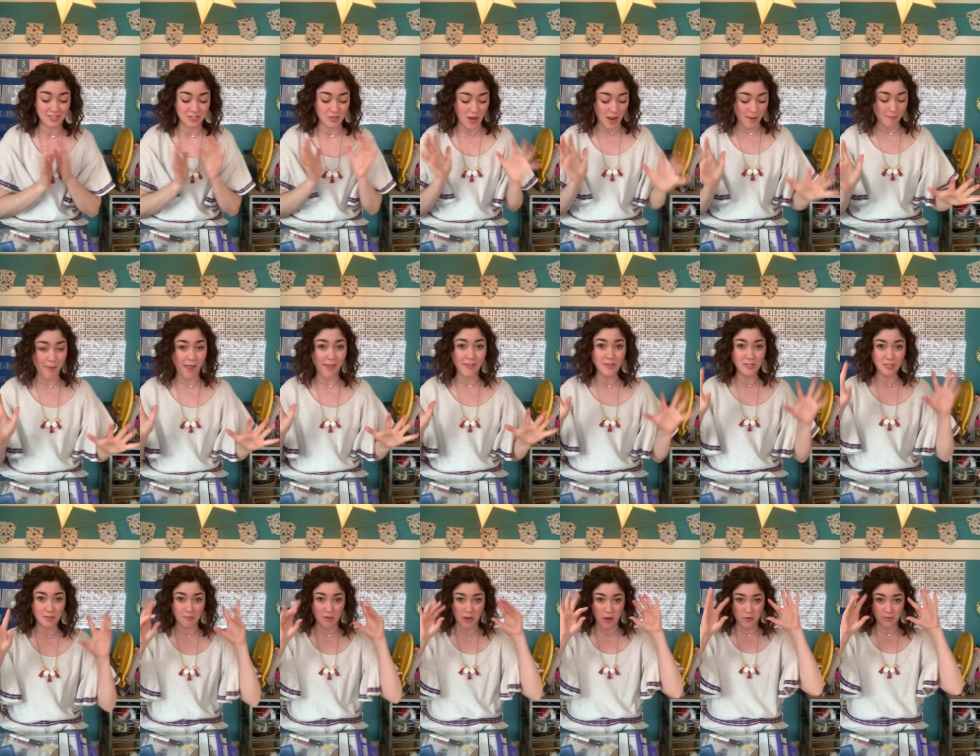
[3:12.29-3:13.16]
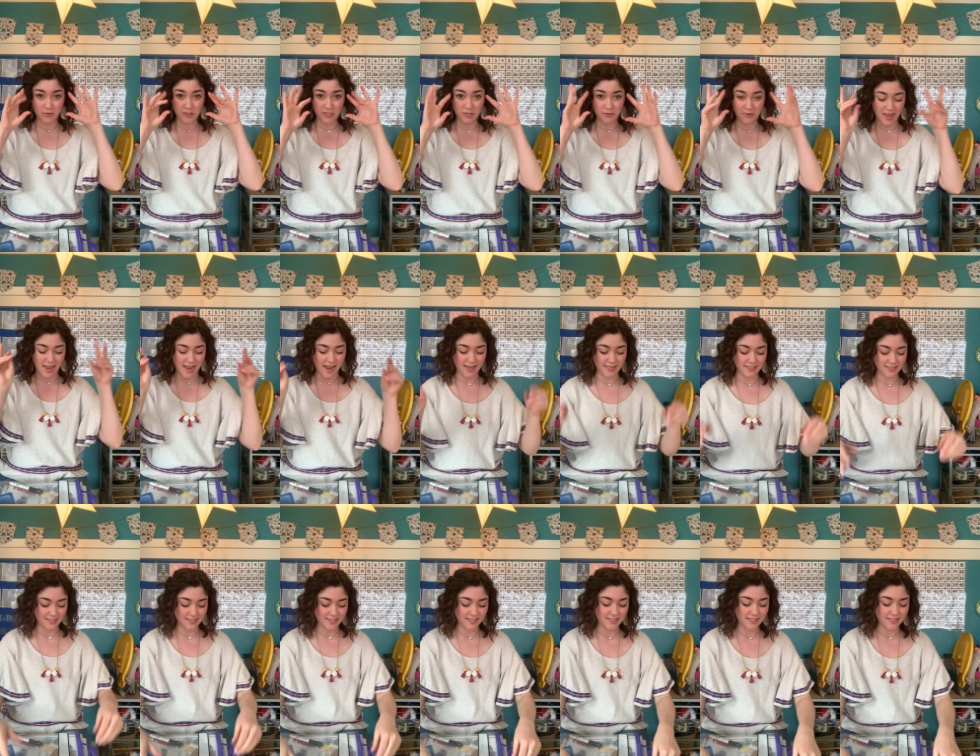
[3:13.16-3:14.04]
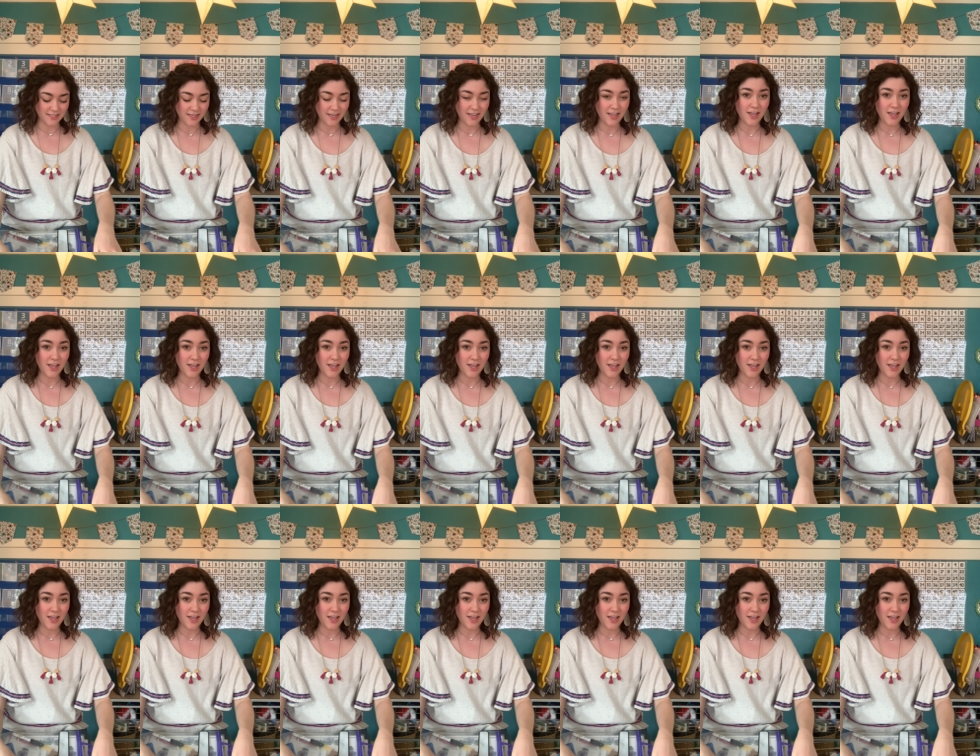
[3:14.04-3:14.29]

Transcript: So I made this with my own two hands.